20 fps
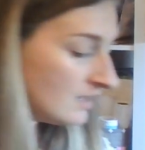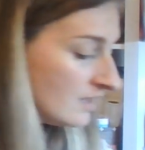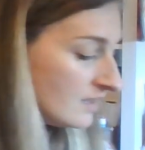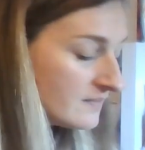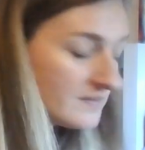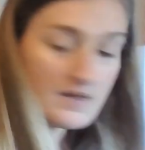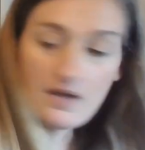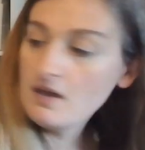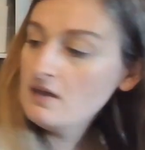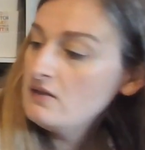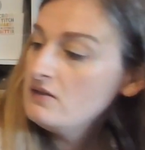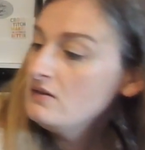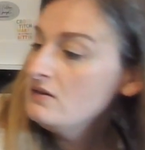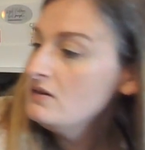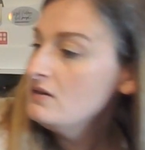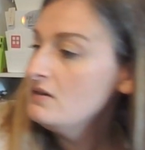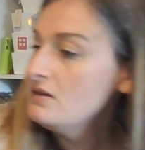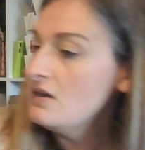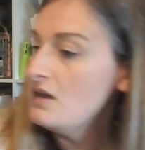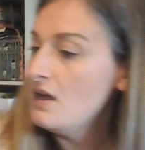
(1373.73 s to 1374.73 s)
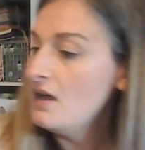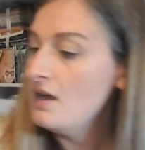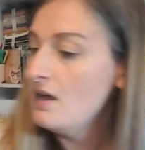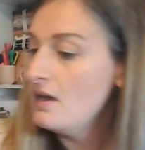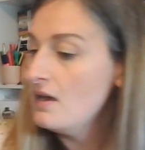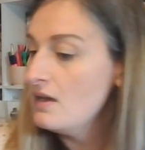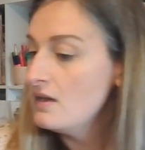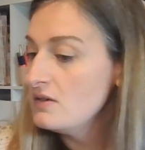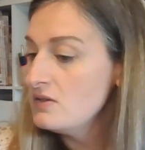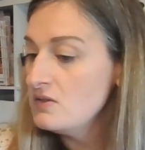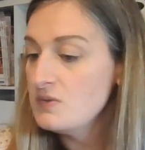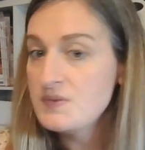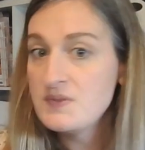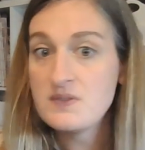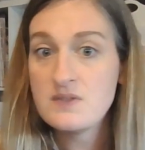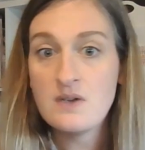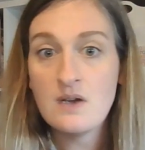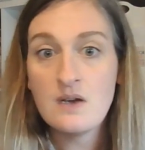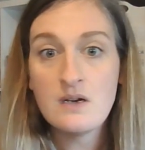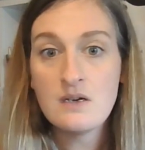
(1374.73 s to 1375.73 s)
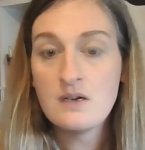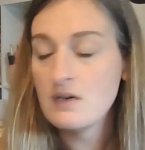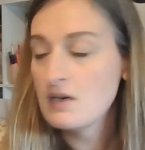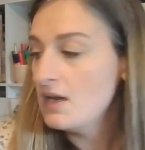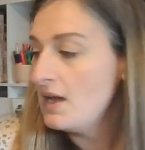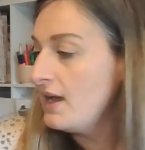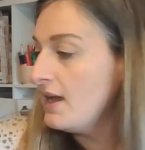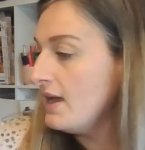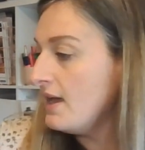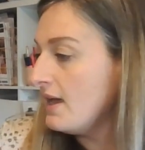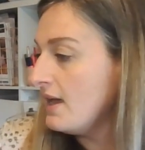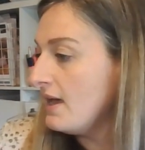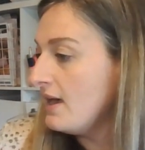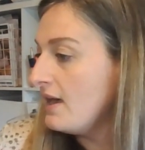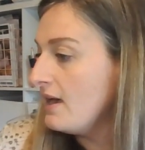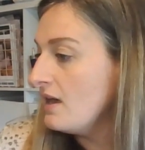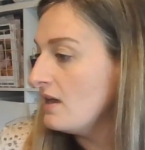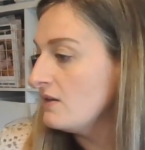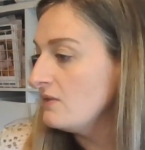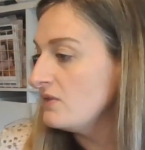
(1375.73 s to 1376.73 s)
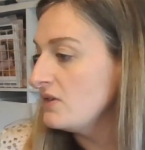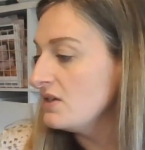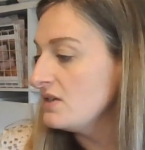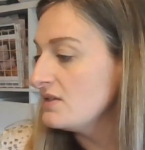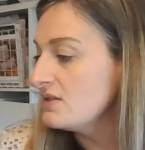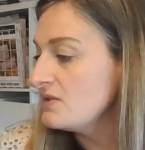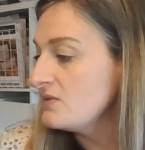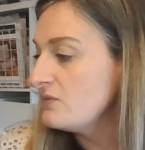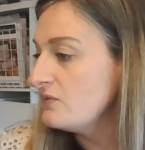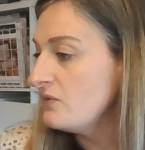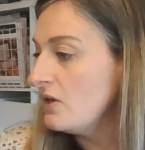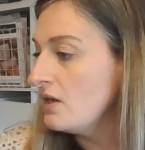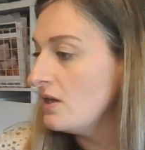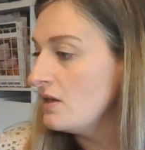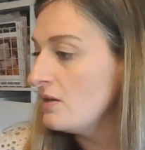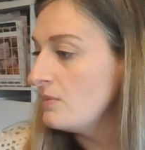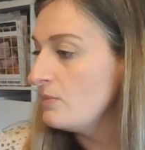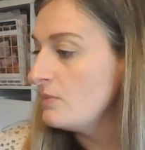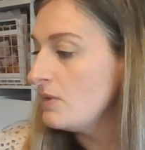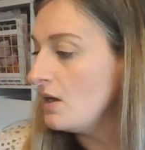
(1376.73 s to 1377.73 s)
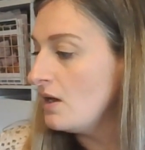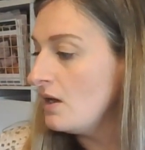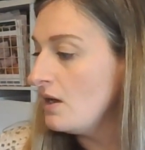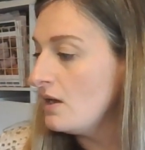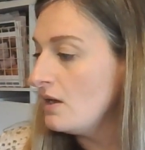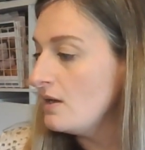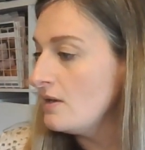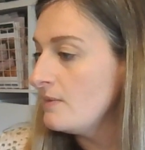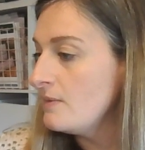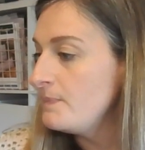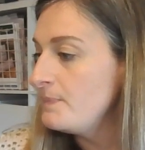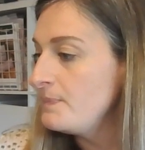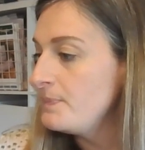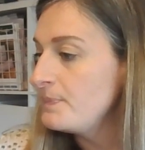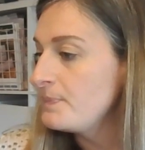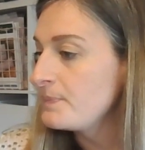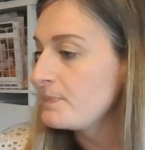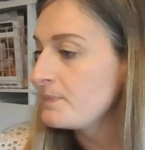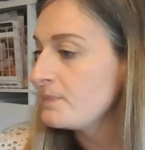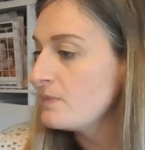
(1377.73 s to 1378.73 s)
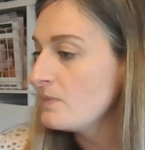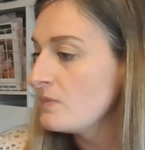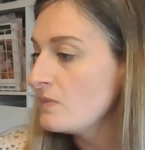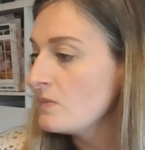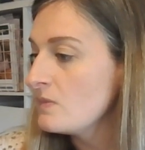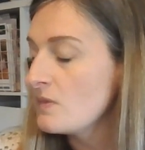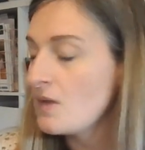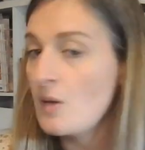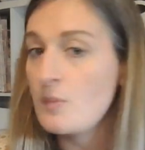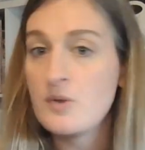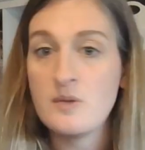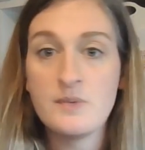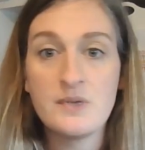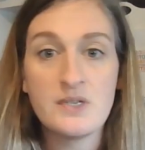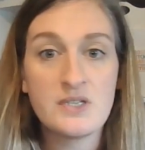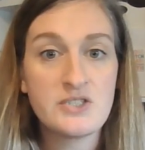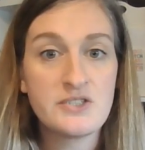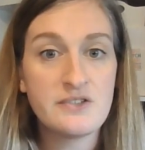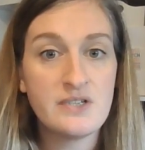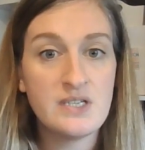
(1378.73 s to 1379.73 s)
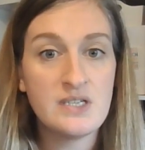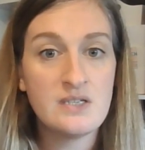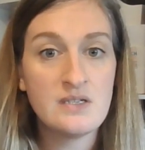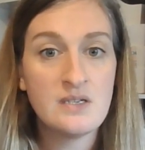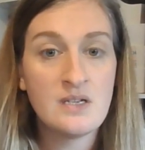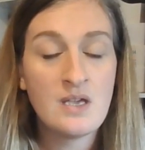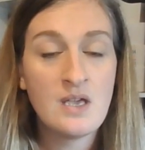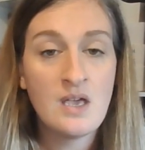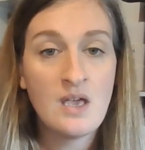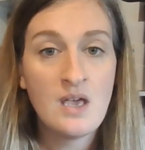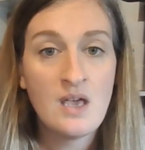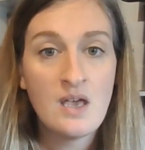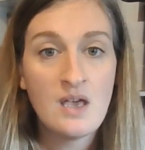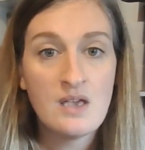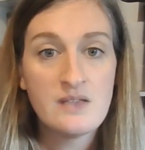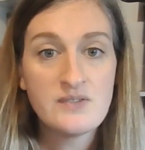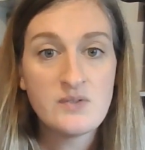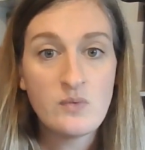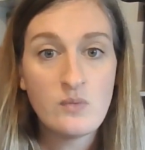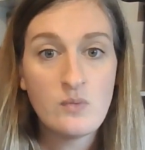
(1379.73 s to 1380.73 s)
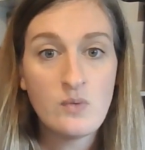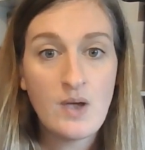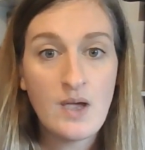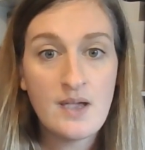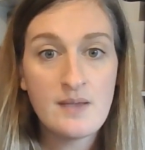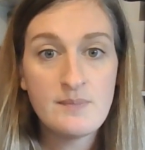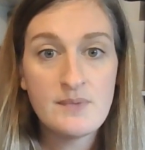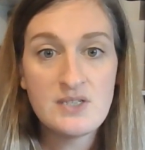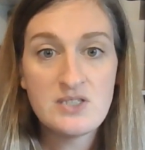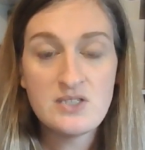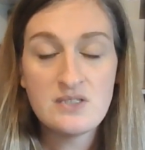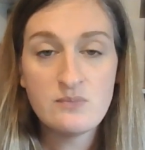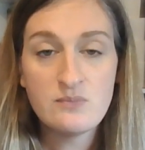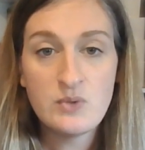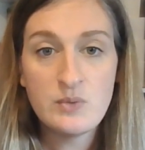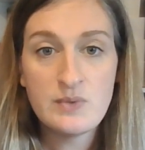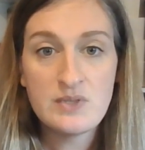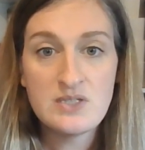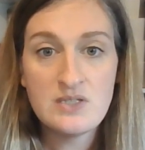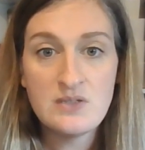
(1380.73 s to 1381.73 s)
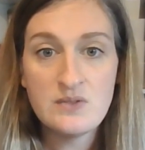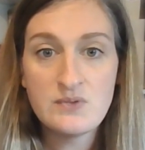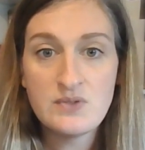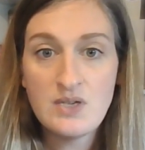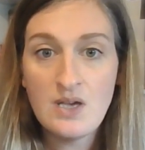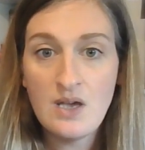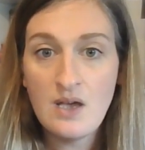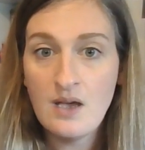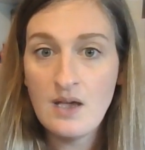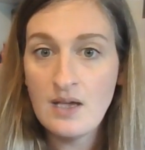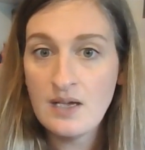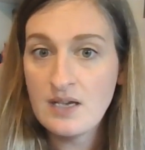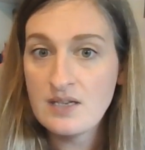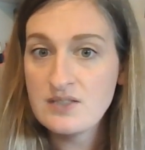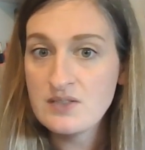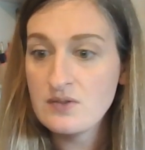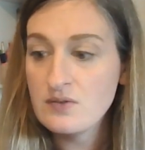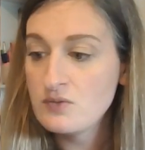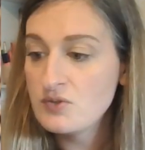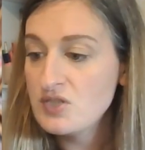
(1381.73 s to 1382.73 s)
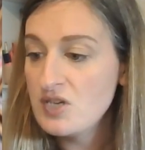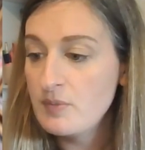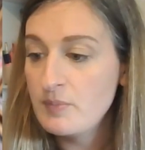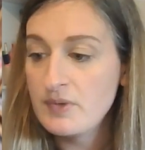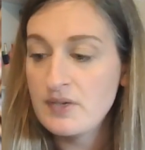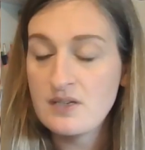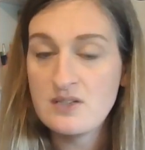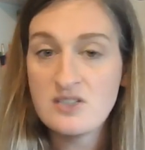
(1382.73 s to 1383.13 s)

The other new start I have is from, I'll put a picture in. So I had mentioned we went to Utah. I got to go shopping at